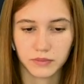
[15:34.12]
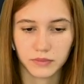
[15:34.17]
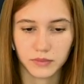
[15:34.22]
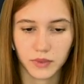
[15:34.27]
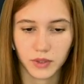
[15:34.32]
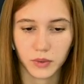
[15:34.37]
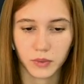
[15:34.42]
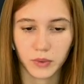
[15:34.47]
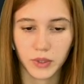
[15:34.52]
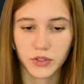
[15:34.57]

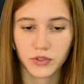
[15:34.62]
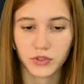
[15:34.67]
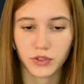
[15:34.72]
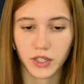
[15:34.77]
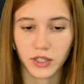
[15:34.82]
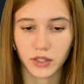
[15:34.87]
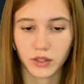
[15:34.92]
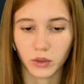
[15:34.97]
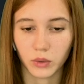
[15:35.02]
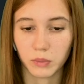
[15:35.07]
We
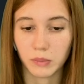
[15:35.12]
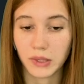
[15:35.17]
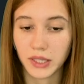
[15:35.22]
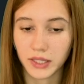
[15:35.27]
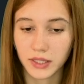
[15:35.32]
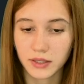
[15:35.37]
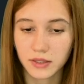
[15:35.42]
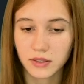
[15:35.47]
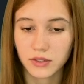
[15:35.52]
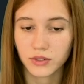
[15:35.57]
traded on
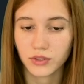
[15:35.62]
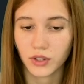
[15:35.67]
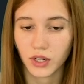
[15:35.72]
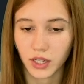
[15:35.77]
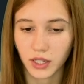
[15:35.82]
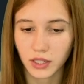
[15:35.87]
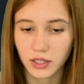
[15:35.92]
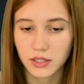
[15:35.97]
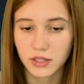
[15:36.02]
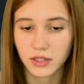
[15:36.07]
minute
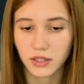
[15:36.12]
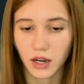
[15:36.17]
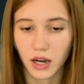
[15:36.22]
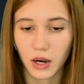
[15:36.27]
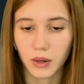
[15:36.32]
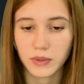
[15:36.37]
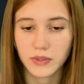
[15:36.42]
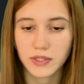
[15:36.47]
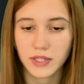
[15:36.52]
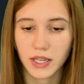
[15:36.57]
trades.
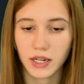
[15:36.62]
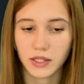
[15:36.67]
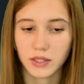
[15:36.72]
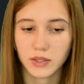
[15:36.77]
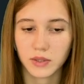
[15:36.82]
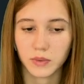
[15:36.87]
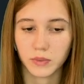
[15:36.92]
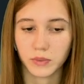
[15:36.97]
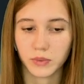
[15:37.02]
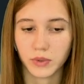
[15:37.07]
Our settings
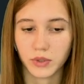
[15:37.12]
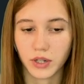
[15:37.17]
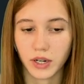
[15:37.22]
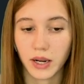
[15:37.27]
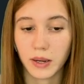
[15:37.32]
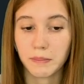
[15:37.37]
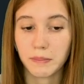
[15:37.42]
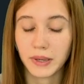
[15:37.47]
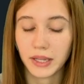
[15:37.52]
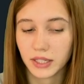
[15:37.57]
were a
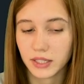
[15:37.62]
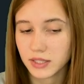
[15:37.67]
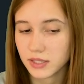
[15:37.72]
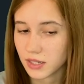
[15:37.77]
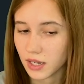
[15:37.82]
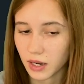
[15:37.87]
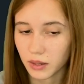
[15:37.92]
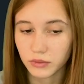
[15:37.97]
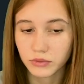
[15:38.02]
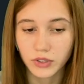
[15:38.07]
minute
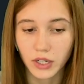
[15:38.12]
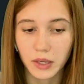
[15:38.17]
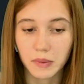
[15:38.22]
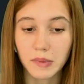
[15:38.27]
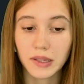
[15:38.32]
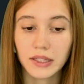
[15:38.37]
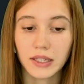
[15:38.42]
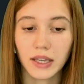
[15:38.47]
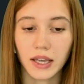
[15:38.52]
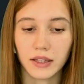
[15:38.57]
time frame
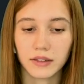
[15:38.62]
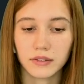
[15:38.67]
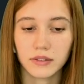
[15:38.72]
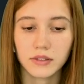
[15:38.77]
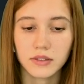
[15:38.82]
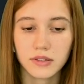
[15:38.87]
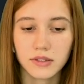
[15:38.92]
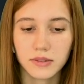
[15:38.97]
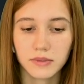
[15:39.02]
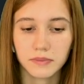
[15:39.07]
and
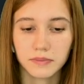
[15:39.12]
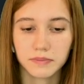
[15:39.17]
candles.